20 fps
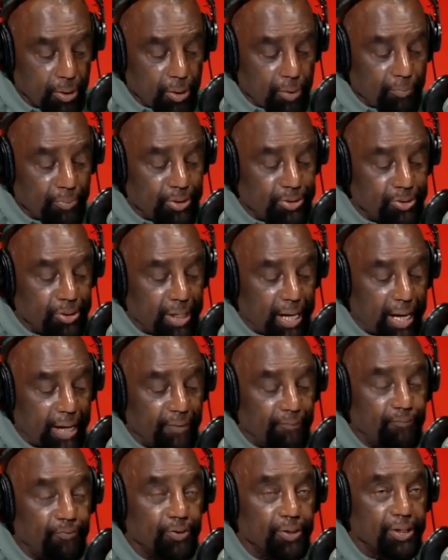But you got
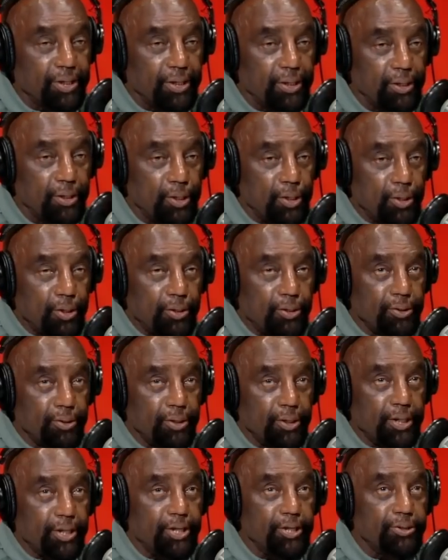to forgive. You,
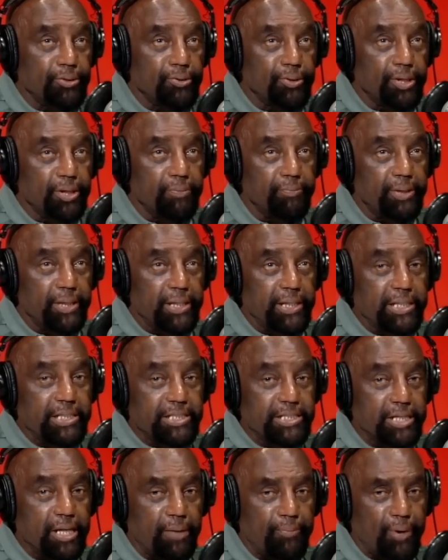can you give me an
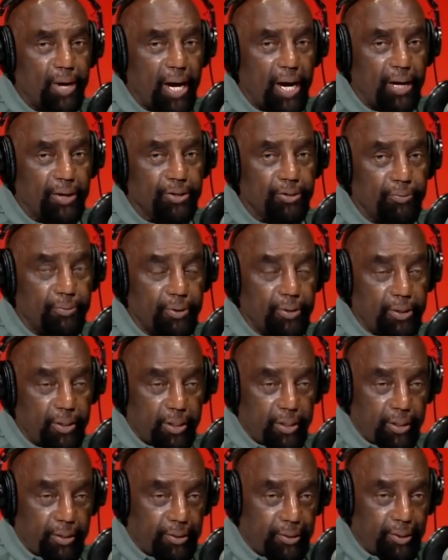example of how you,
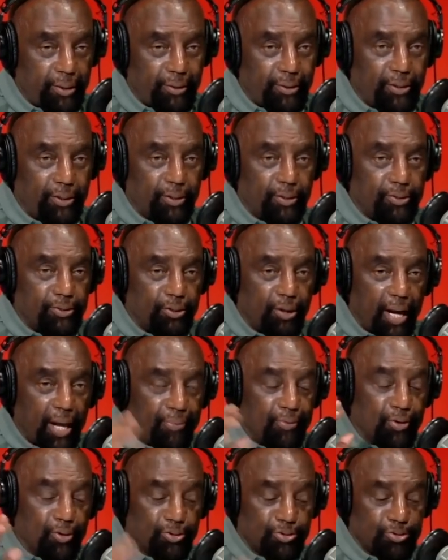you know, you don't
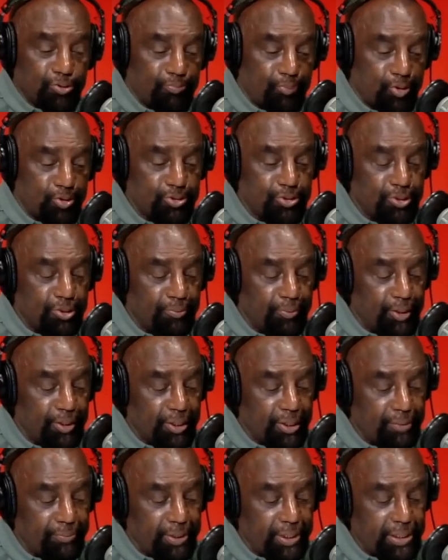have to go too personal,
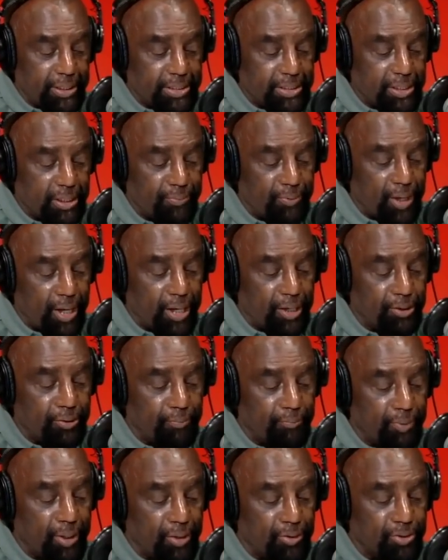but give me an example of how your
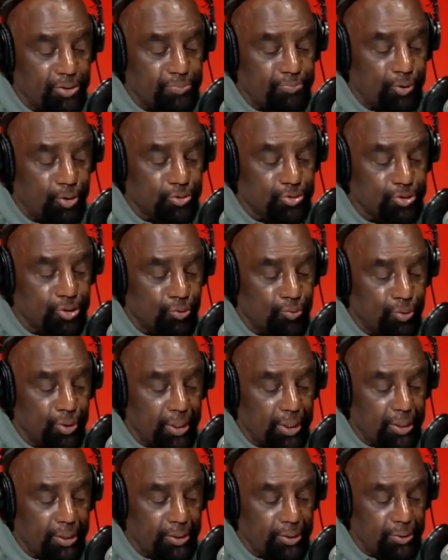mother imposed her
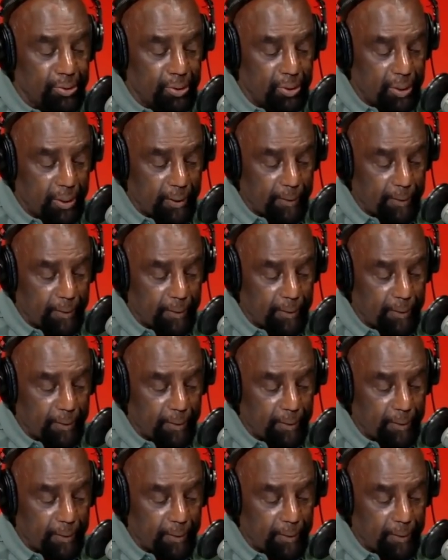will on you.